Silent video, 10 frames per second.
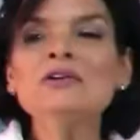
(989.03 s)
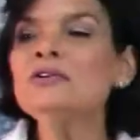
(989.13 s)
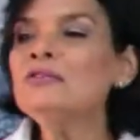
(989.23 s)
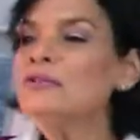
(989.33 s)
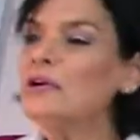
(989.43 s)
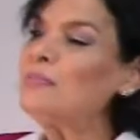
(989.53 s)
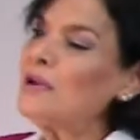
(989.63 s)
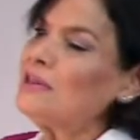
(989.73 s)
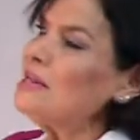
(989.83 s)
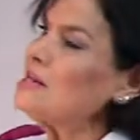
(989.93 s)
do you know
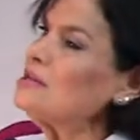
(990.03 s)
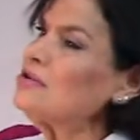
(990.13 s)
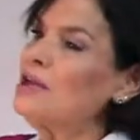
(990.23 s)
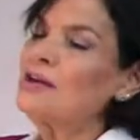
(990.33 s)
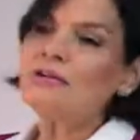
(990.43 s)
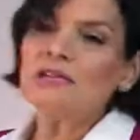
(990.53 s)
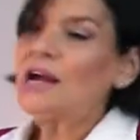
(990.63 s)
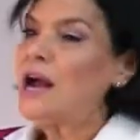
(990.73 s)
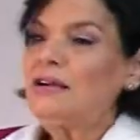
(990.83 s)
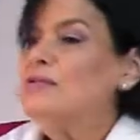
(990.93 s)
about this or that? You say,
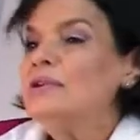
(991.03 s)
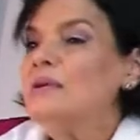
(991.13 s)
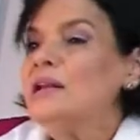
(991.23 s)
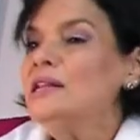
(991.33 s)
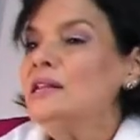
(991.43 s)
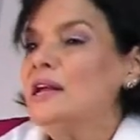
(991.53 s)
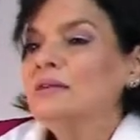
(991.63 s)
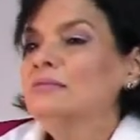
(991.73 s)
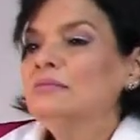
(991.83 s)
I don't know anything.